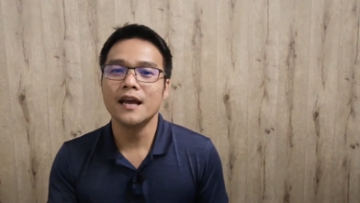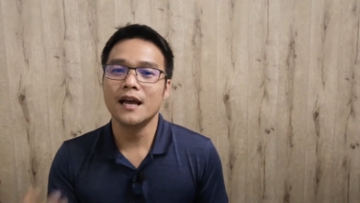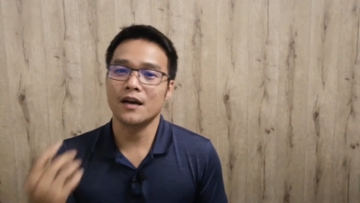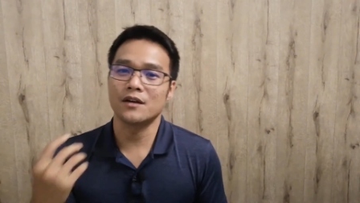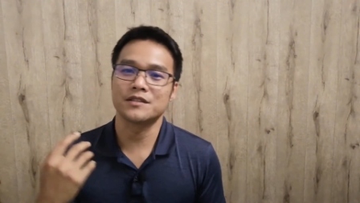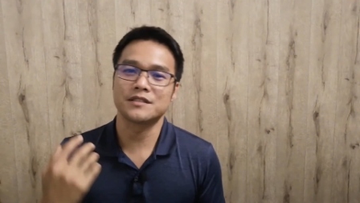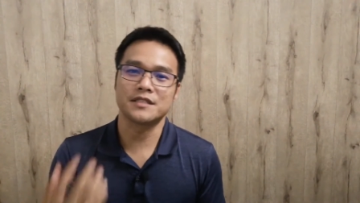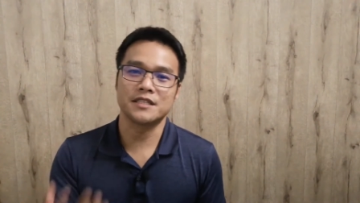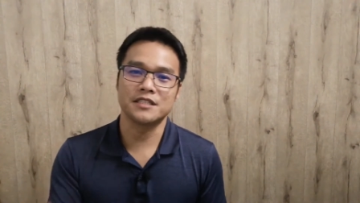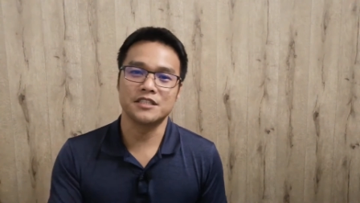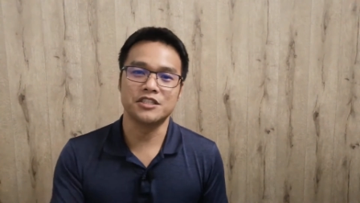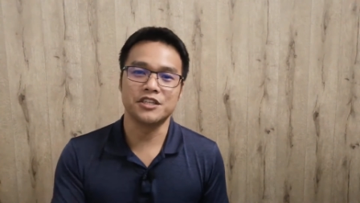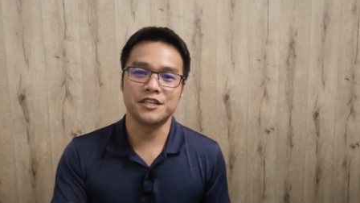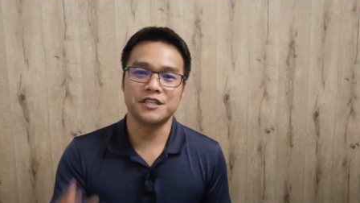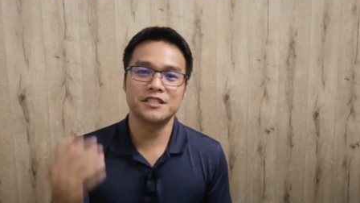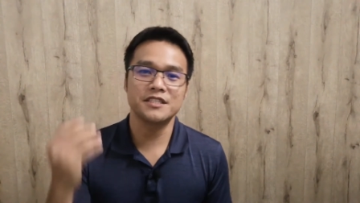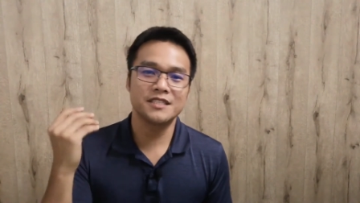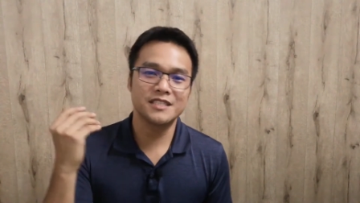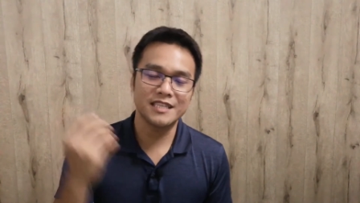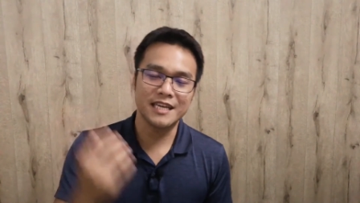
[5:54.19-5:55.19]
I'll
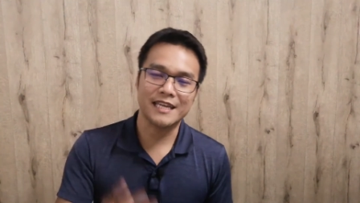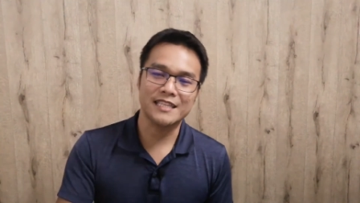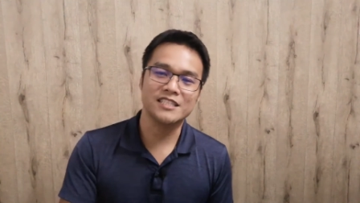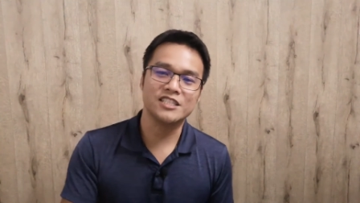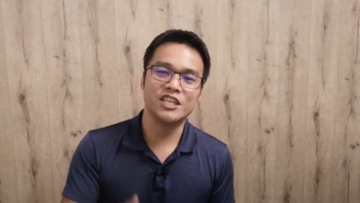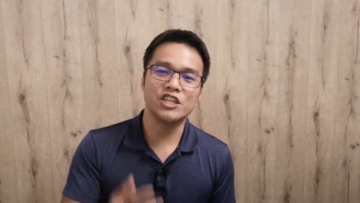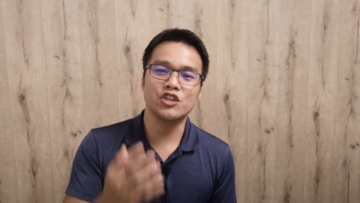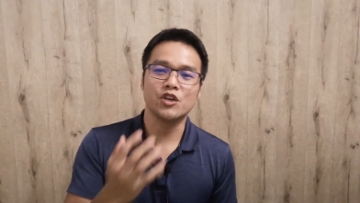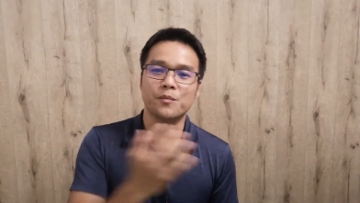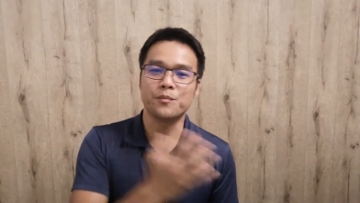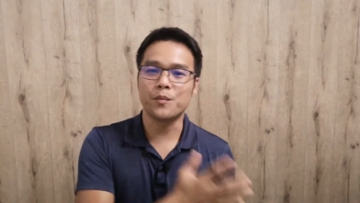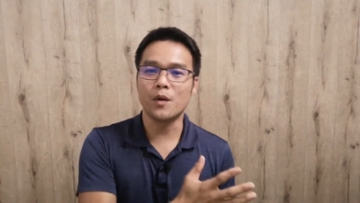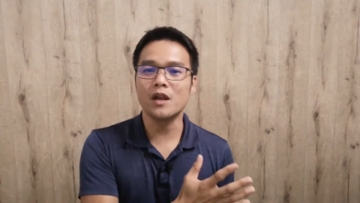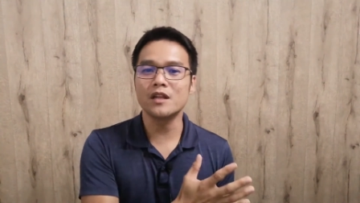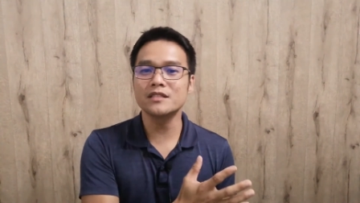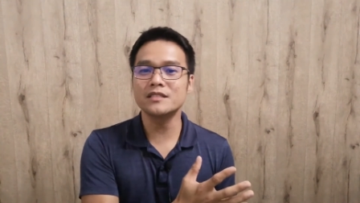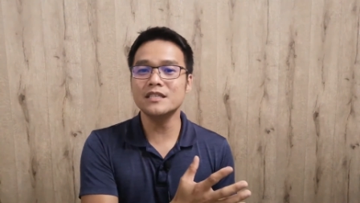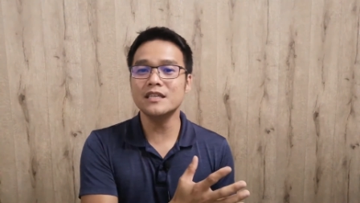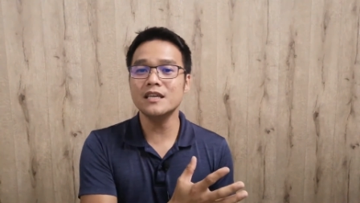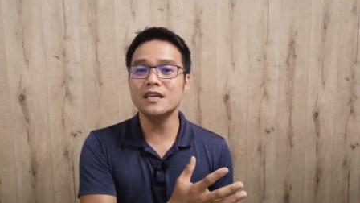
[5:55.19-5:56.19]
suggest changing your
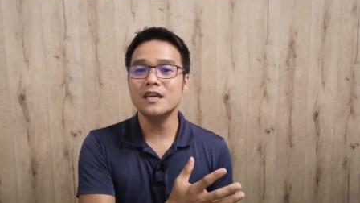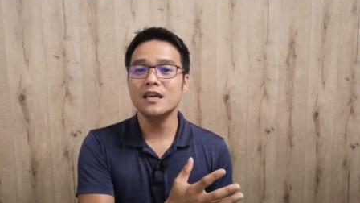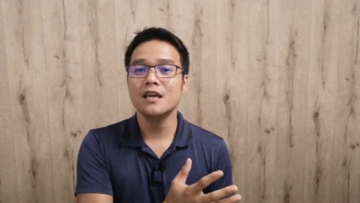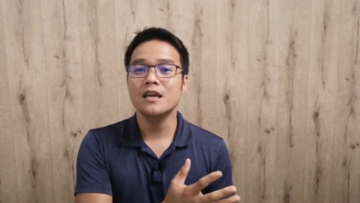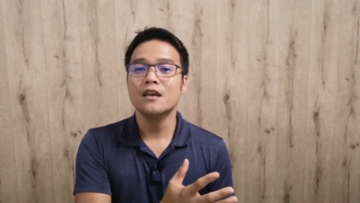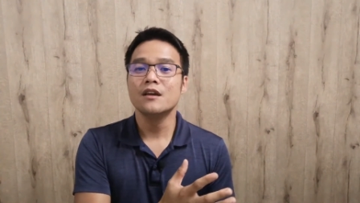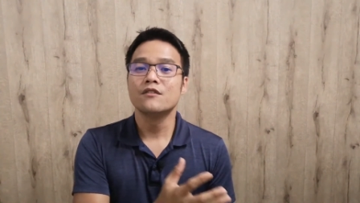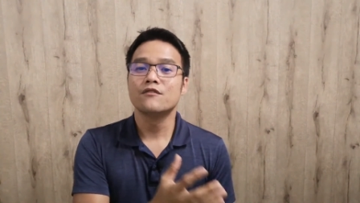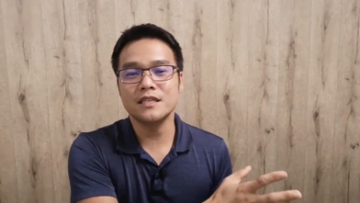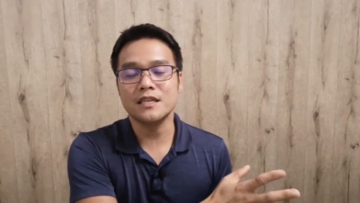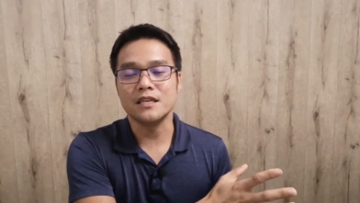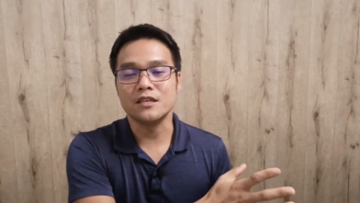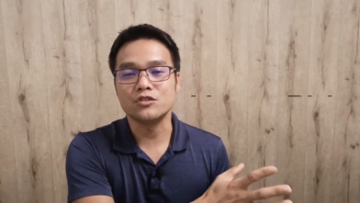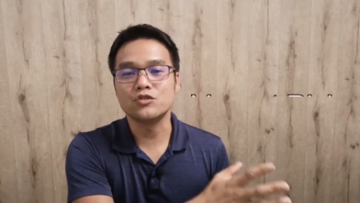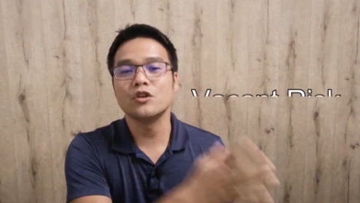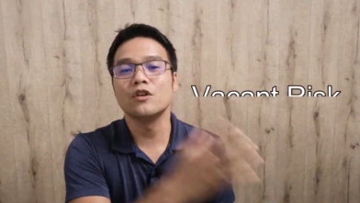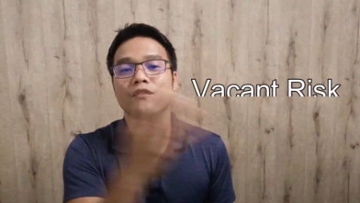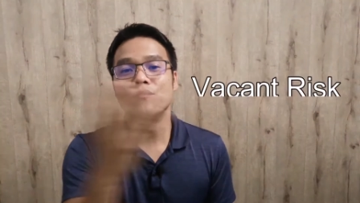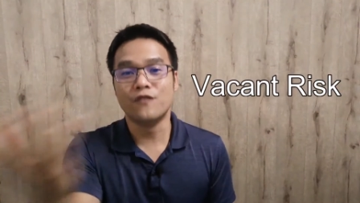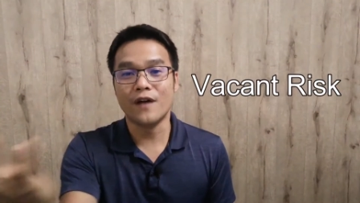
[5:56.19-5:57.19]
policy
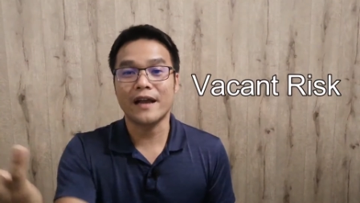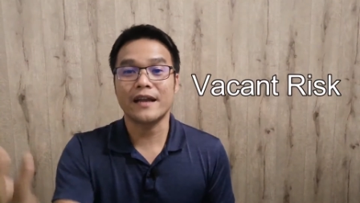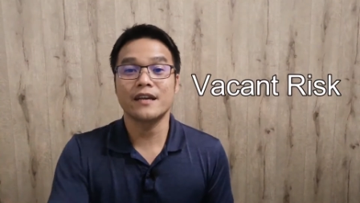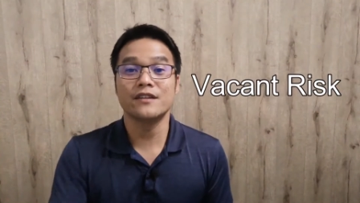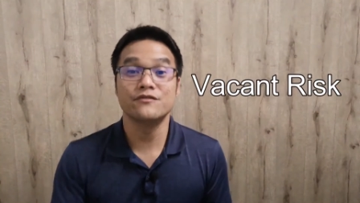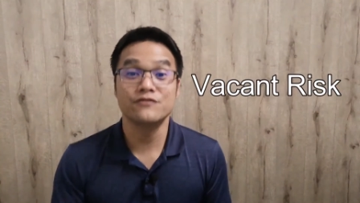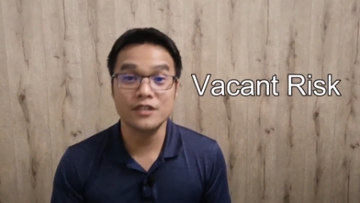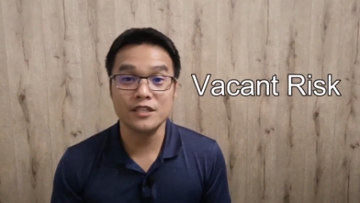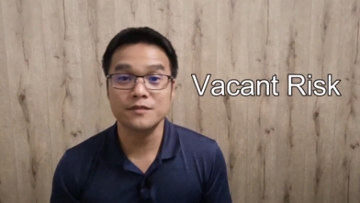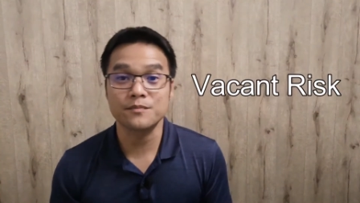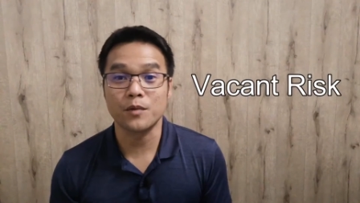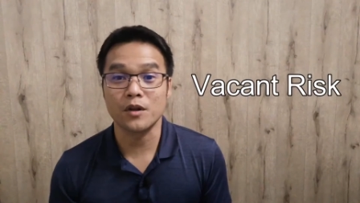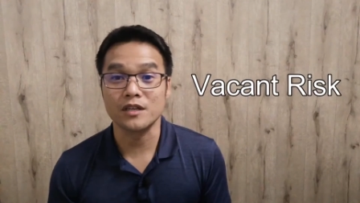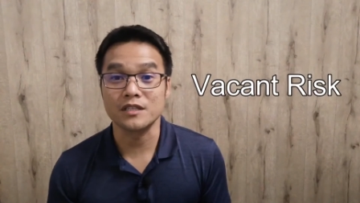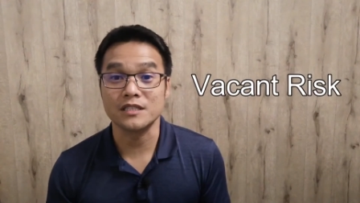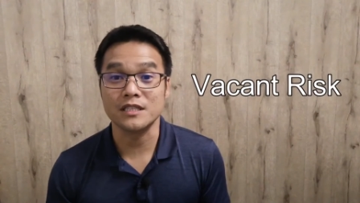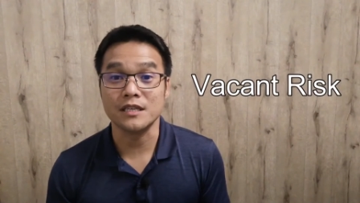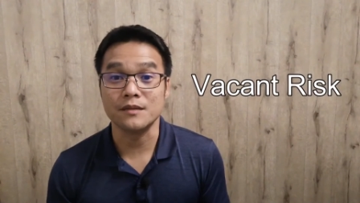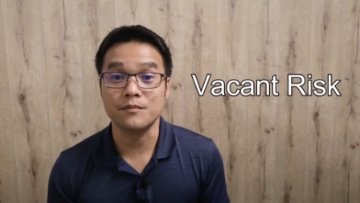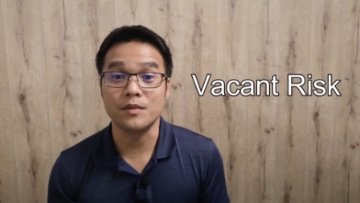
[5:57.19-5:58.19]
to a vacant risk
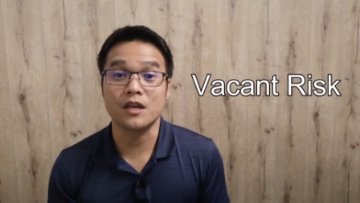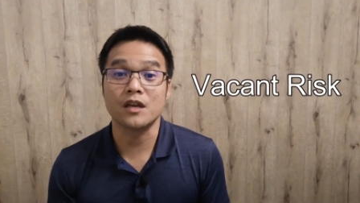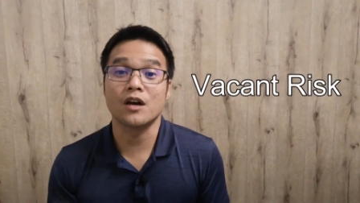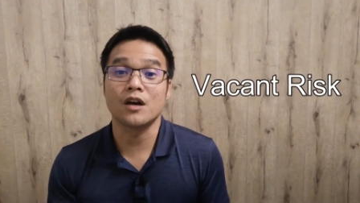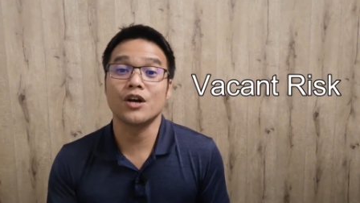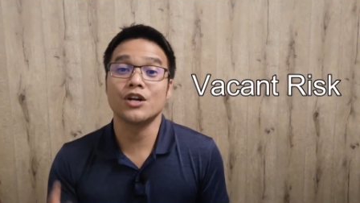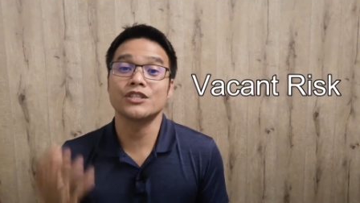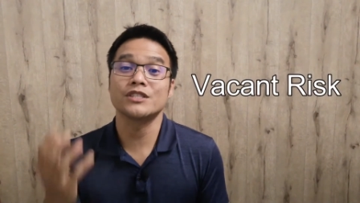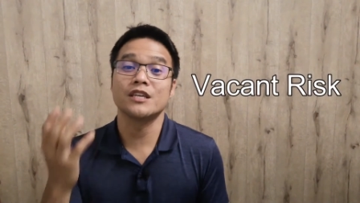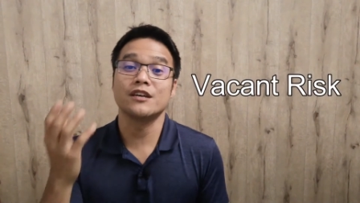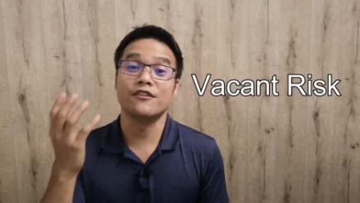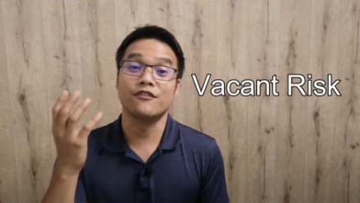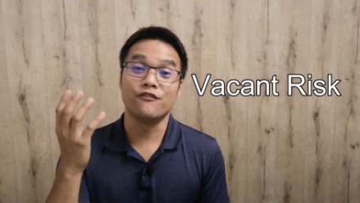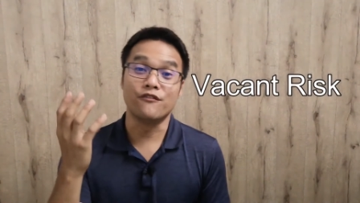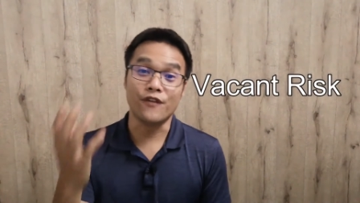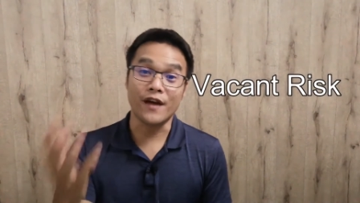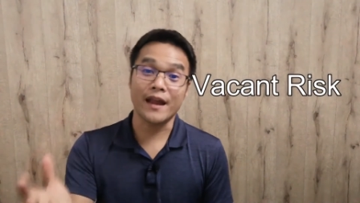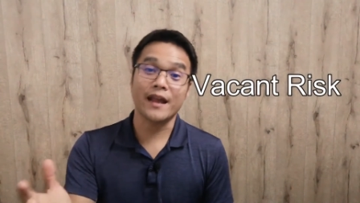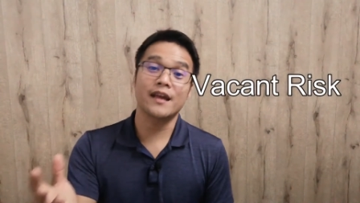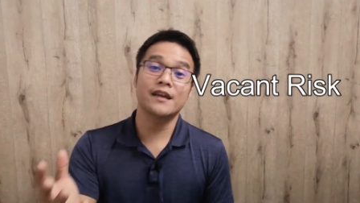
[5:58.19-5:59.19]
policy, because a
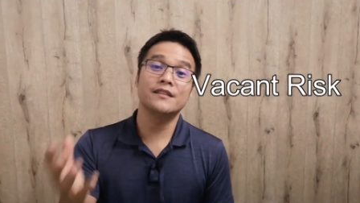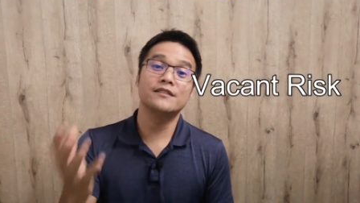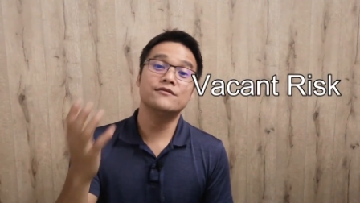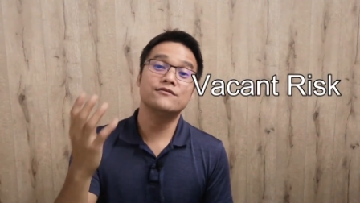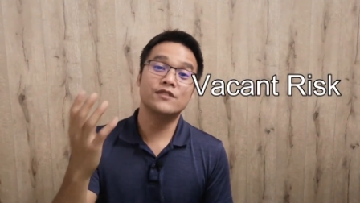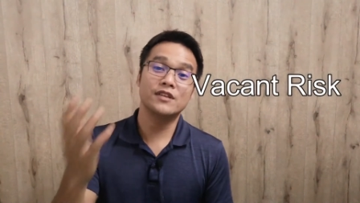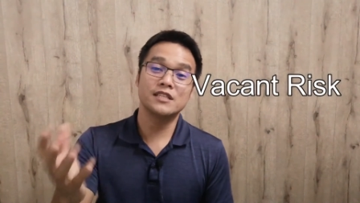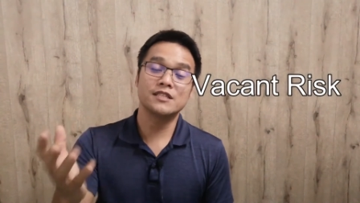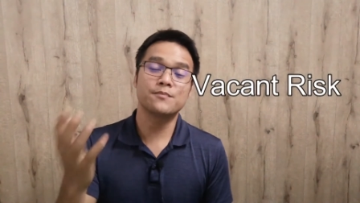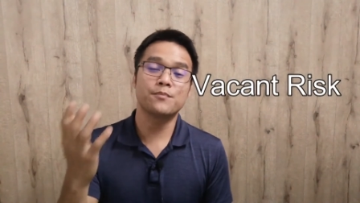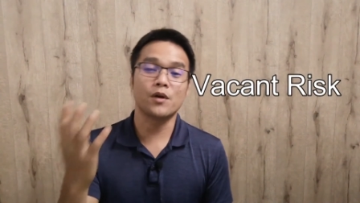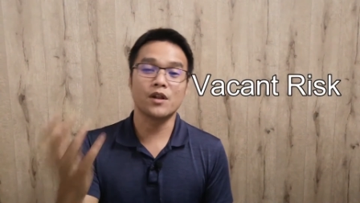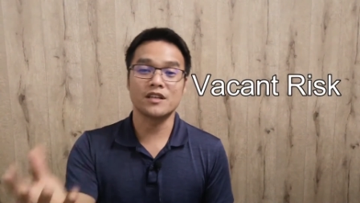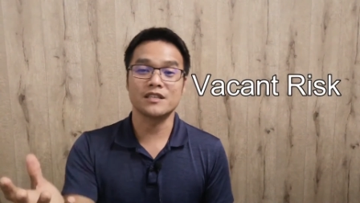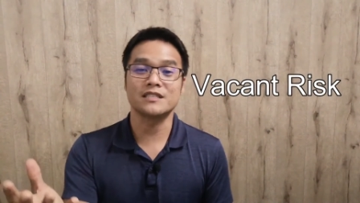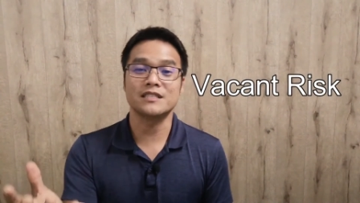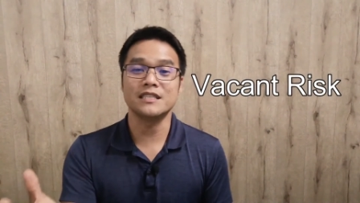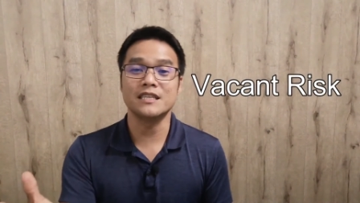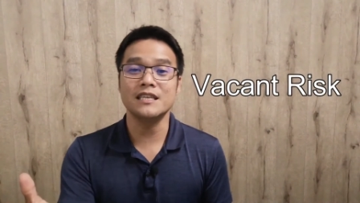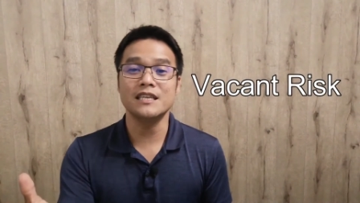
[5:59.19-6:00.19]
vacant risk
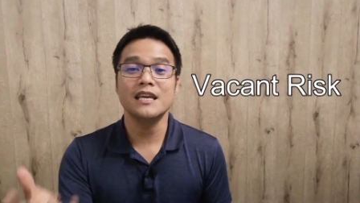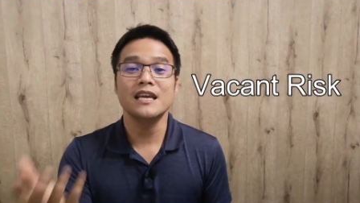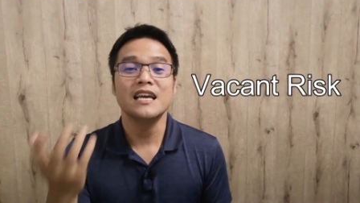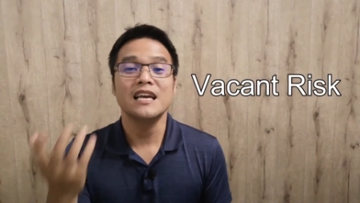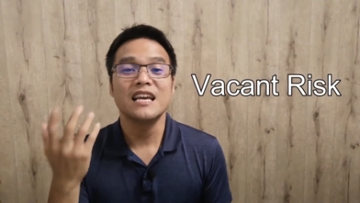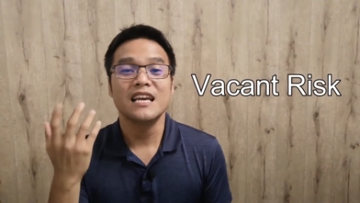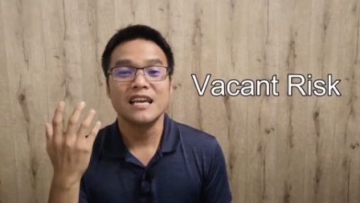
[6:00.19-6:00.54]
policy